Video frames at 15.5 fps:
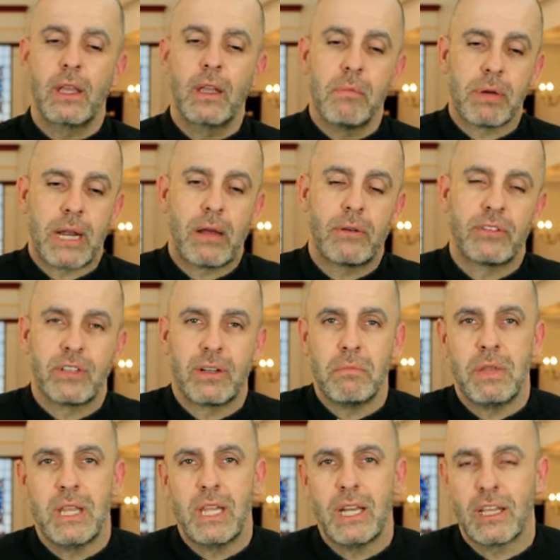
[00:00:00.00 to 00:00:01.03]
but I was in a
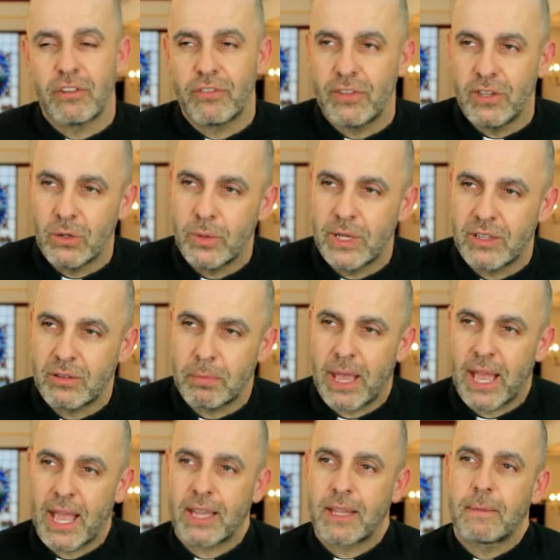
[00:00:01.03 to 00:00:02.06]
meeting a few weeks
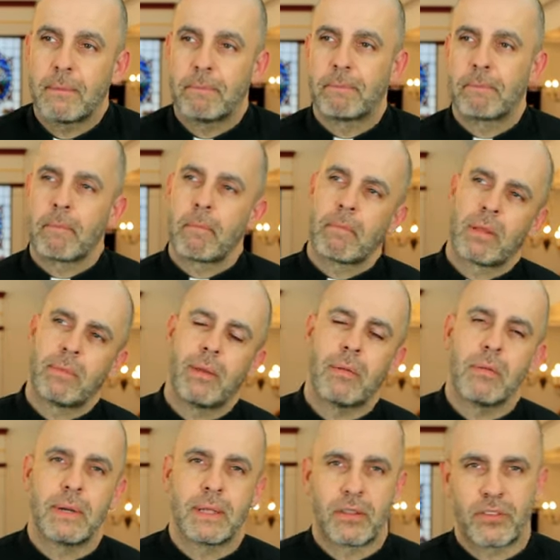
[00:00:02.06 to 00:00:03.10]
back, maybe a
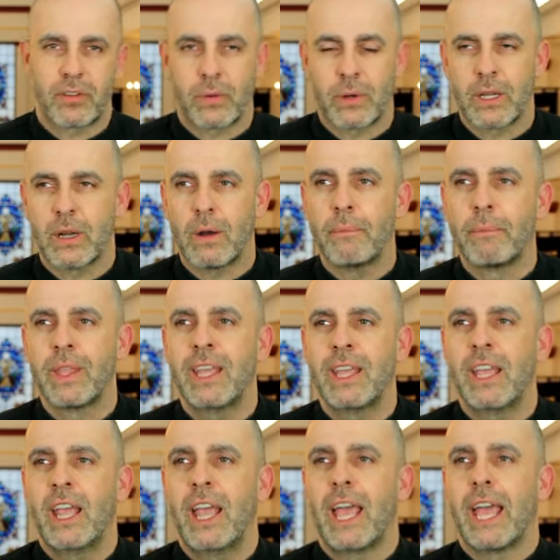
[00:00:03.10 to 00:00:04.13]
month or so ago,
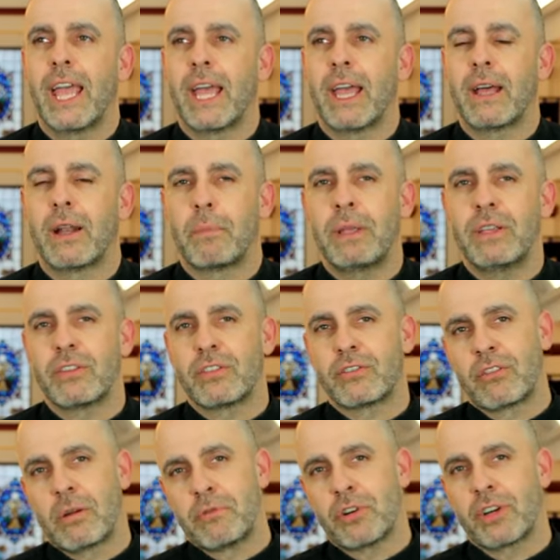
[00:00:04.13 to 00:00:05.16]
and a piece of
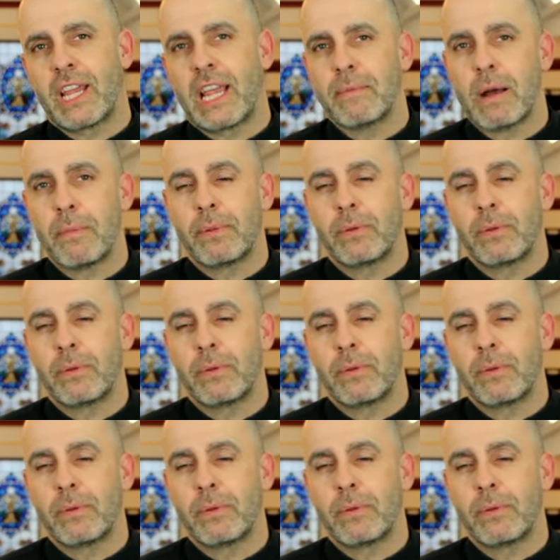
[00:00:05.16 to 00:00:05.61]
scripture came up.